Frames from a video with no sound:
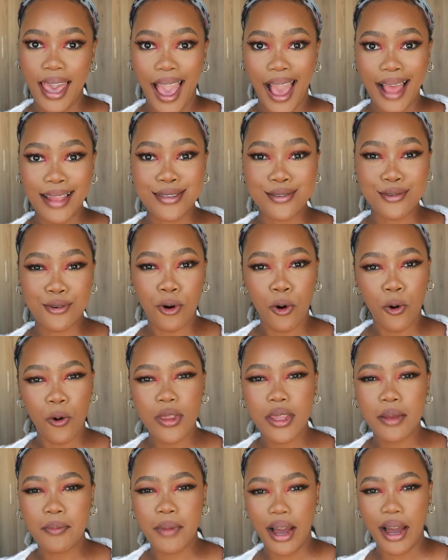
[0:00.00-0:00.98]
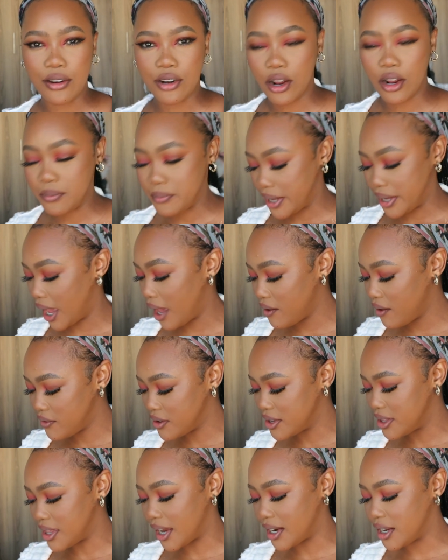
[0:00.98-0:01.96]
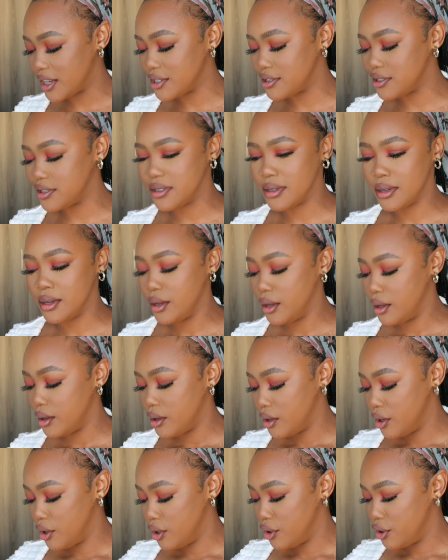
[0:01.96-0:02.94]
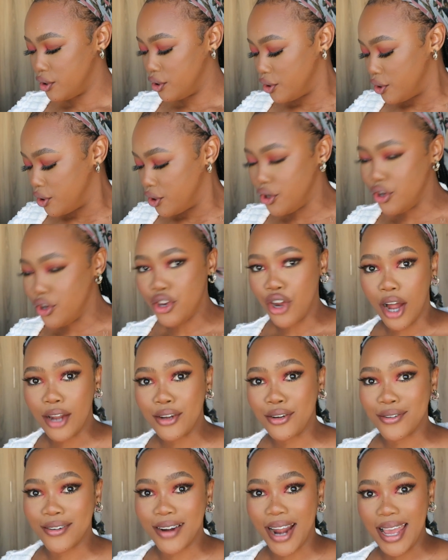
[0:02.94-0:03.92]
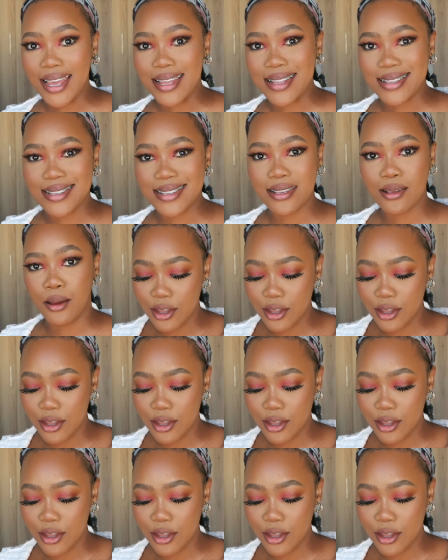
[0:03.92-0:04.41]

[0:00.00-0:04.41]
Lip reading: and to call them out on behavior that is not right.